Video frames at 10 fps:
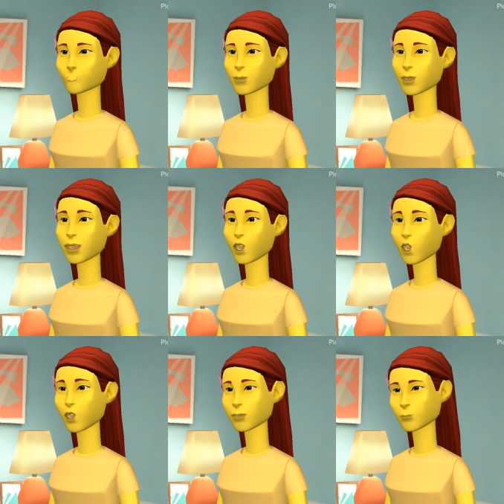Thank
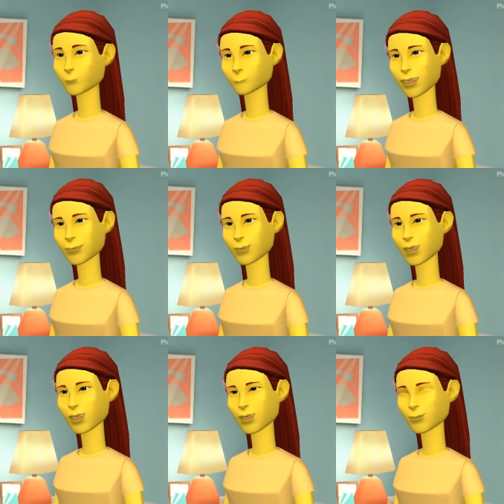y'all, Big
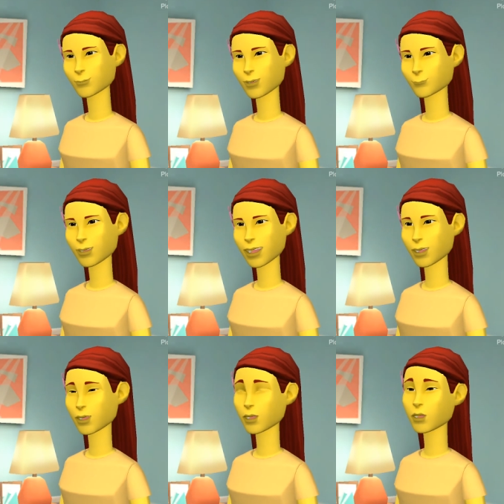Mac,
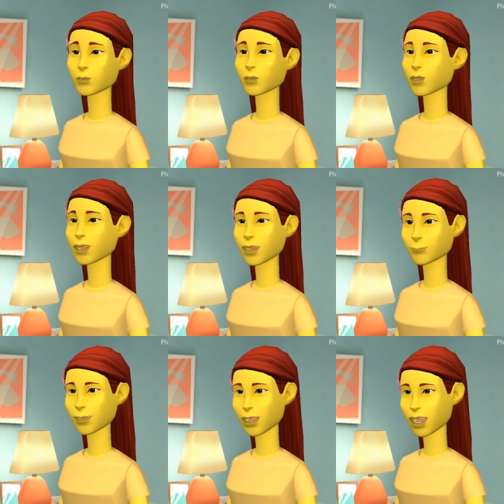Applejack and Granny
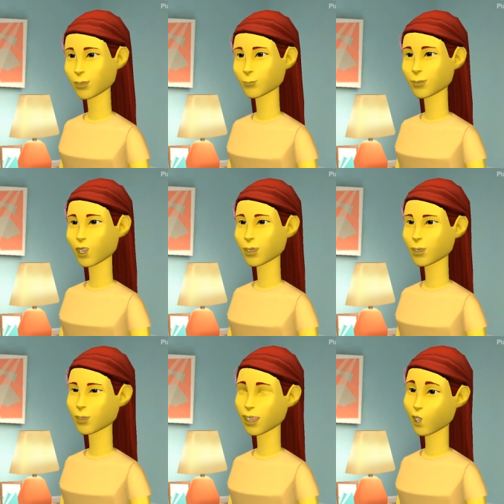Smith. You
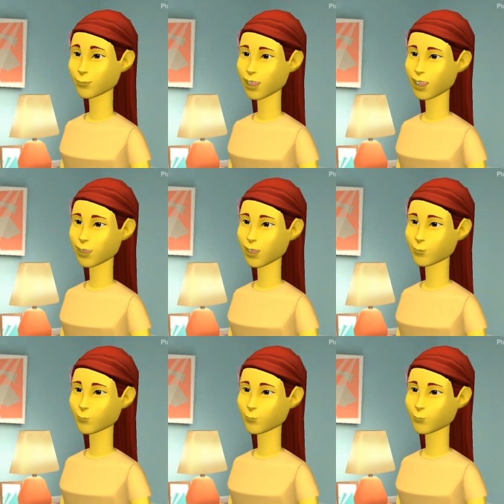guys are the best.